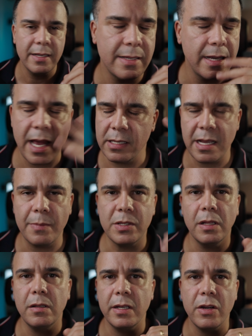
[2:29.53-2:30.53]
He's like, yes,
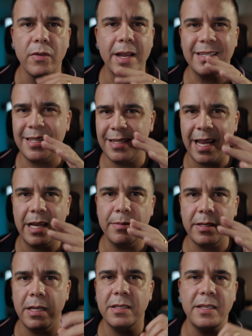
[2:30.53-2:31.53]
absolutely correct. Same,
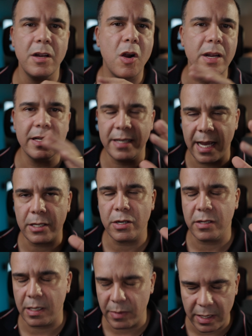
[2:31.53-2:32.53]
same, same
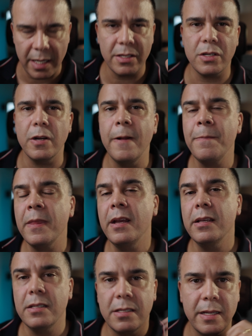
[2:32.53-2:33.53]
architecture, same sensor,
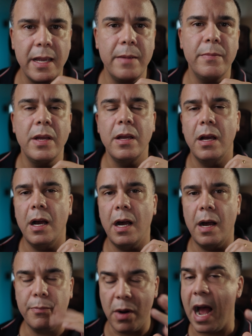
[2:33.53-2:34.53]
same
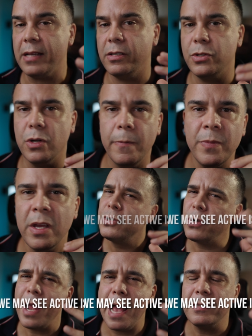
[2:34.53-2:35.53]
uh, processor.
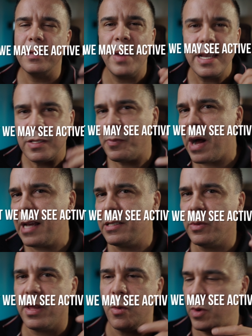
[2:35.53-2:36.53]
So I asked him, is it
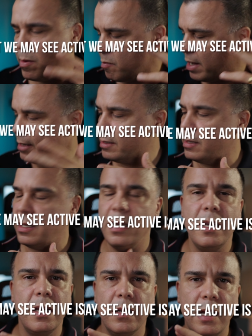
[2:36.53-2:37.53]
possible that we may
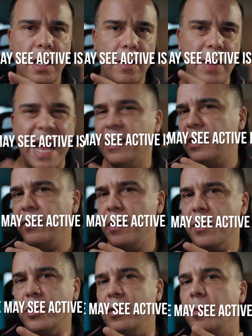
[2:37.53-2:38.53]
see um, active
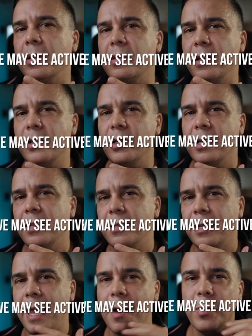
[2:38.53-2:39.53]
image stabilization in
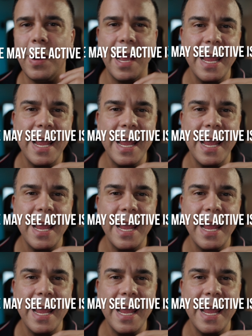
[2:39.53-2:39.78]
this camera?